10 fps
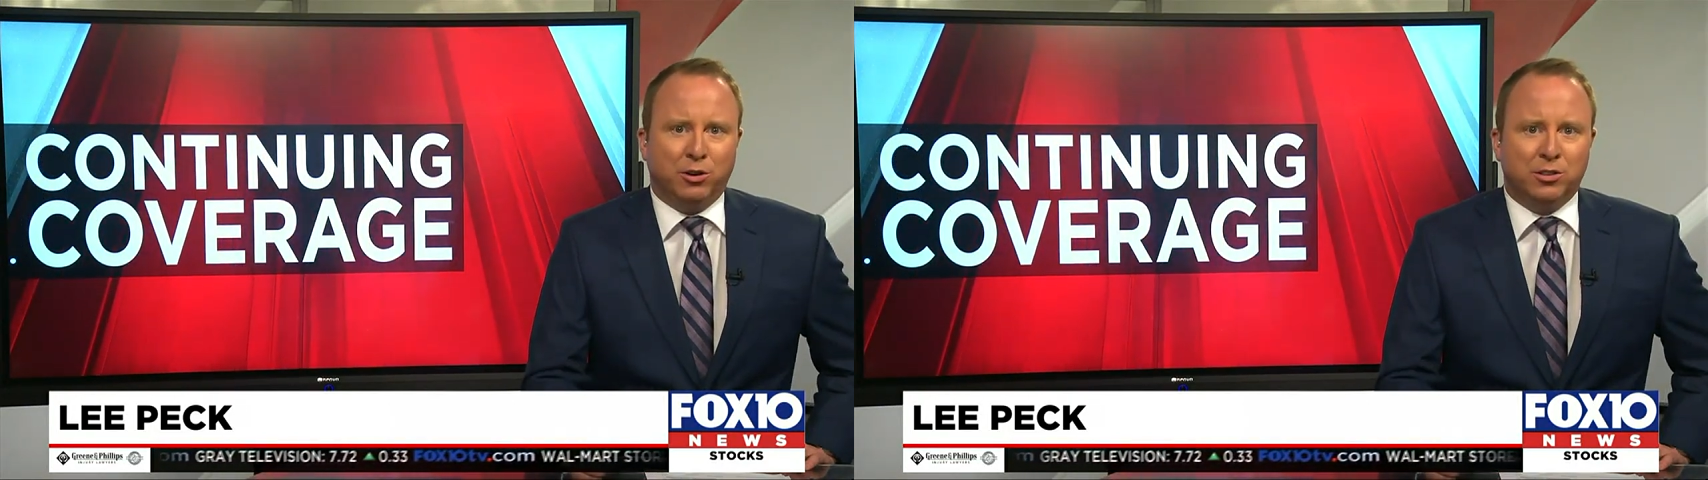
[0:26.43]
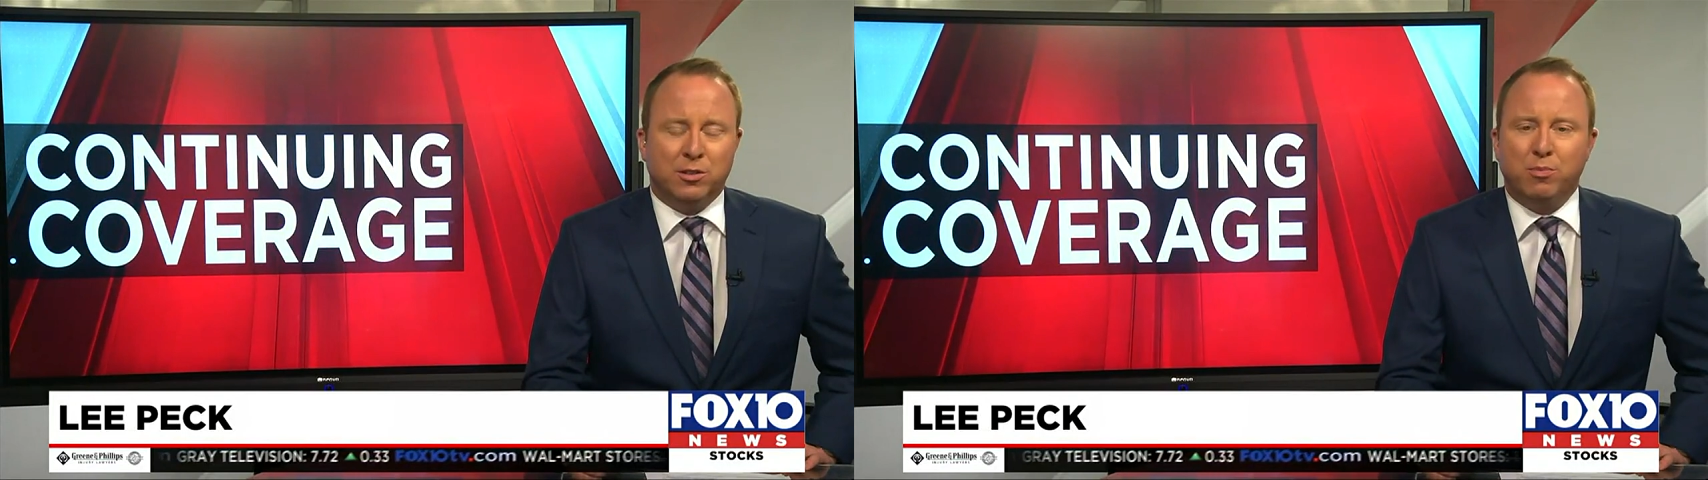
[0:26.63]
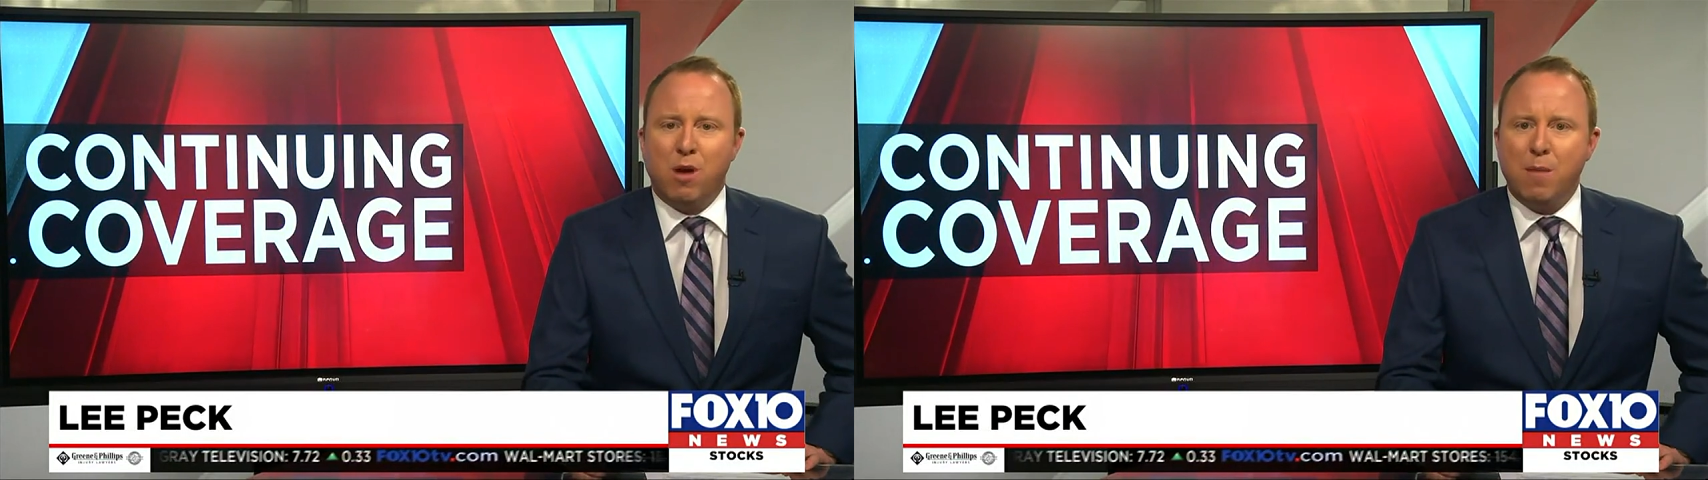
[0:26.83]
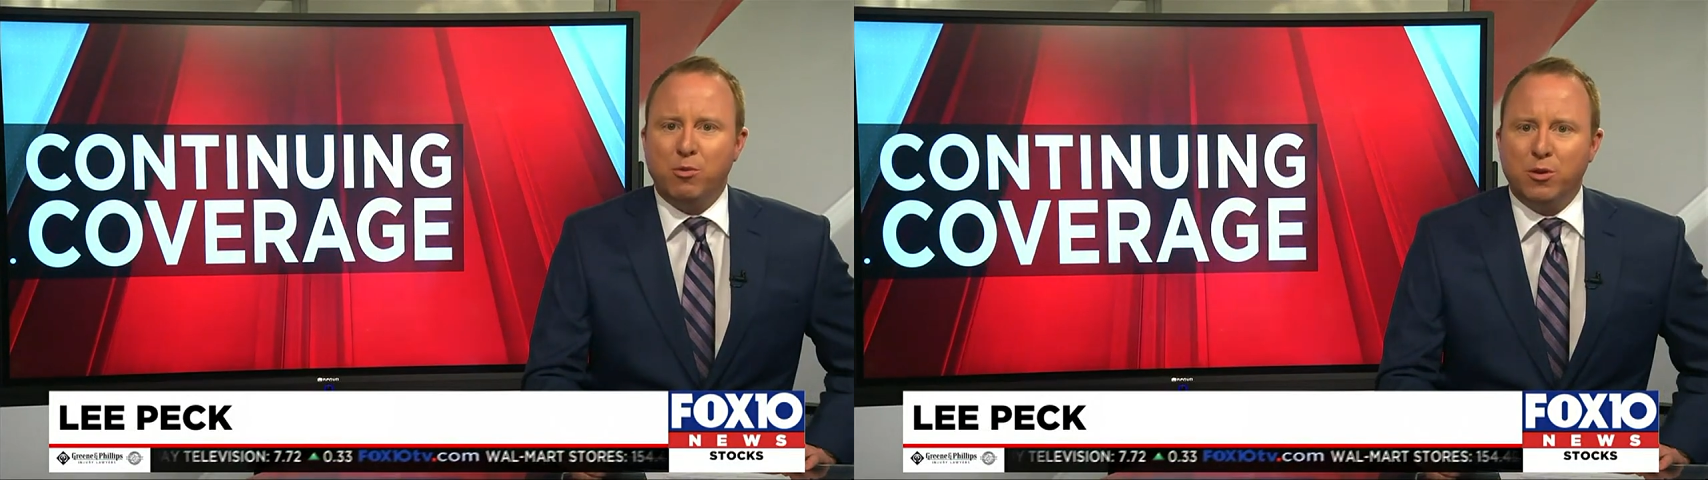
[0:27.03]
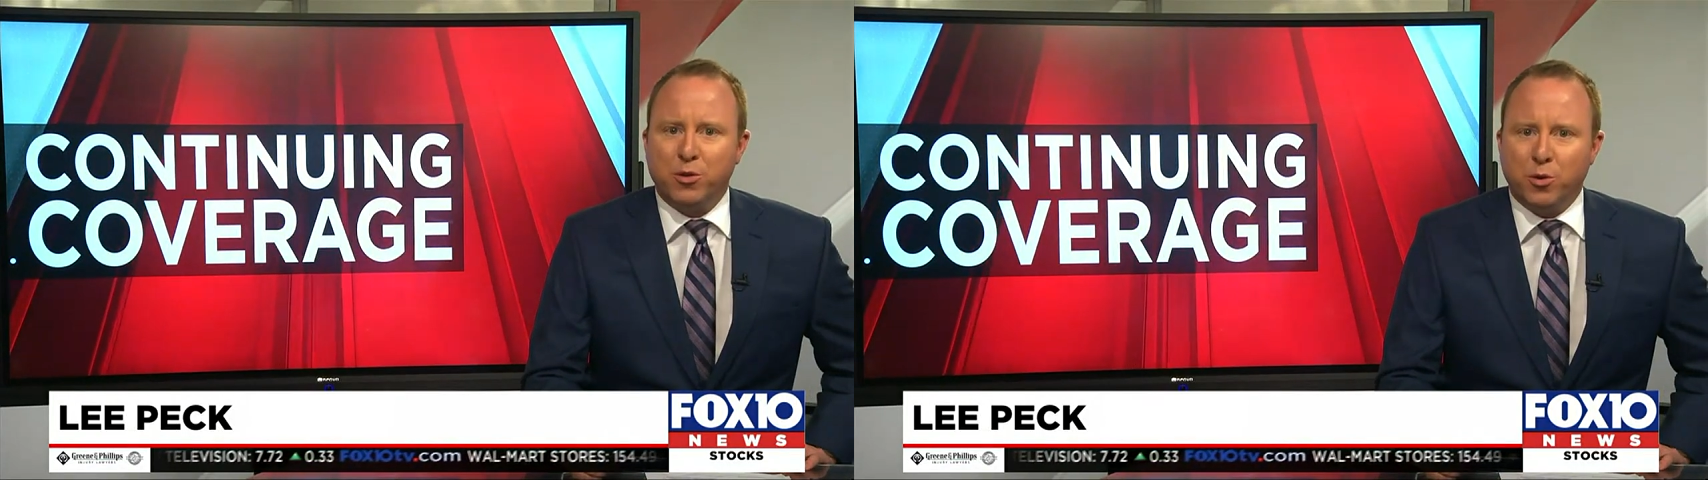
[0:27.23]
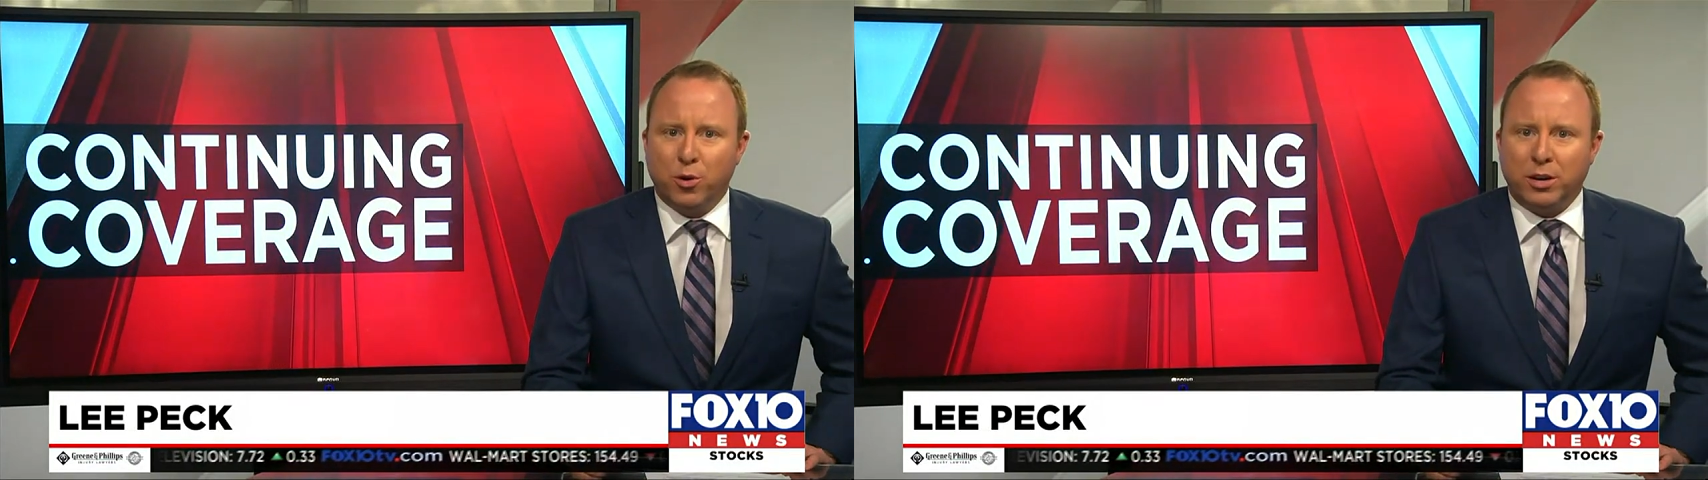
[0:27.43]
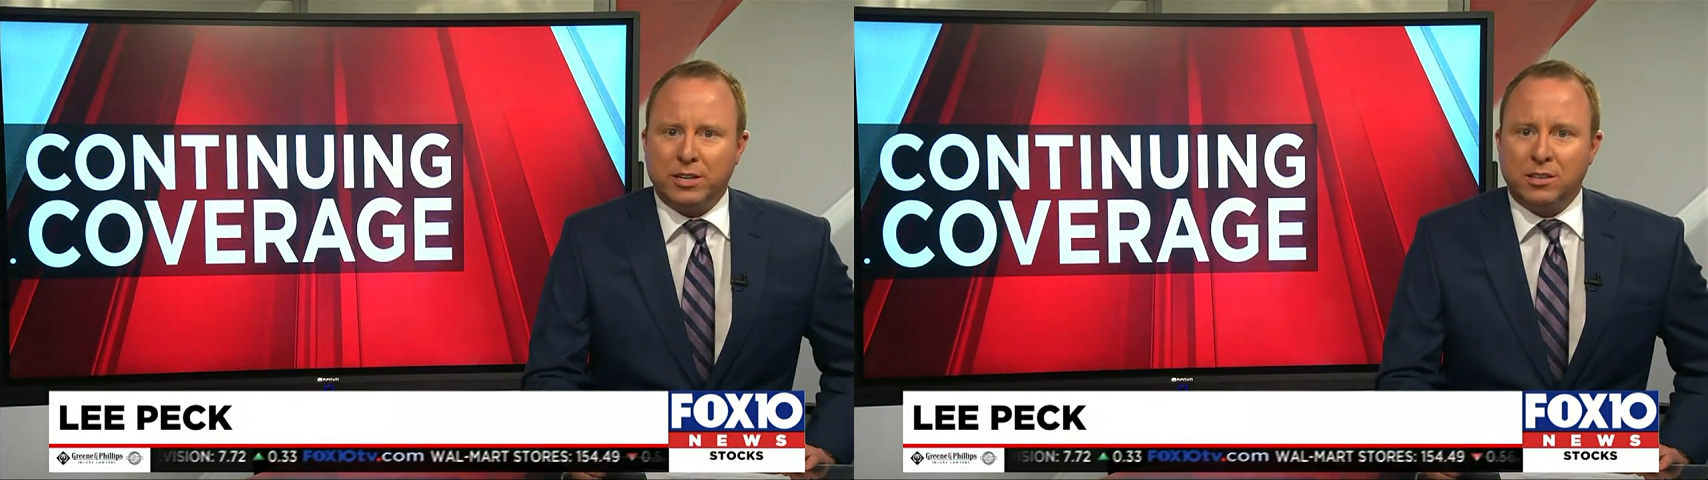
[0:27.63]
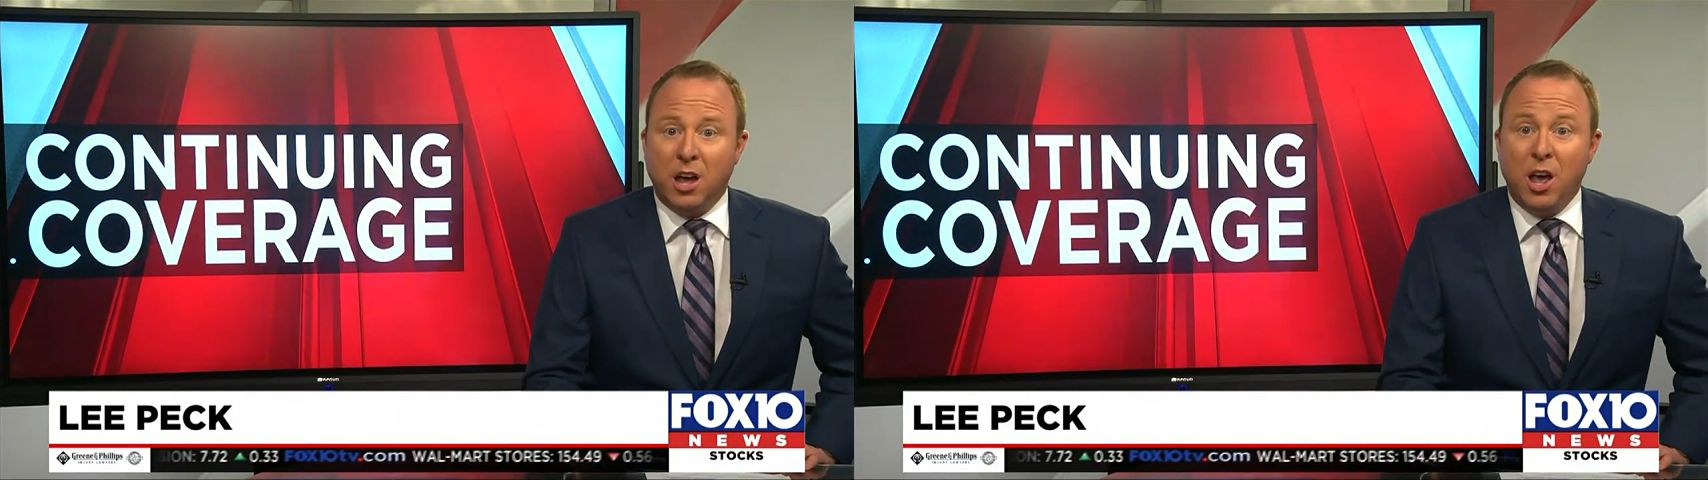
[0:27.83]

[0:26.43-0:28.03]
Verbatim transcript: to the proper authorities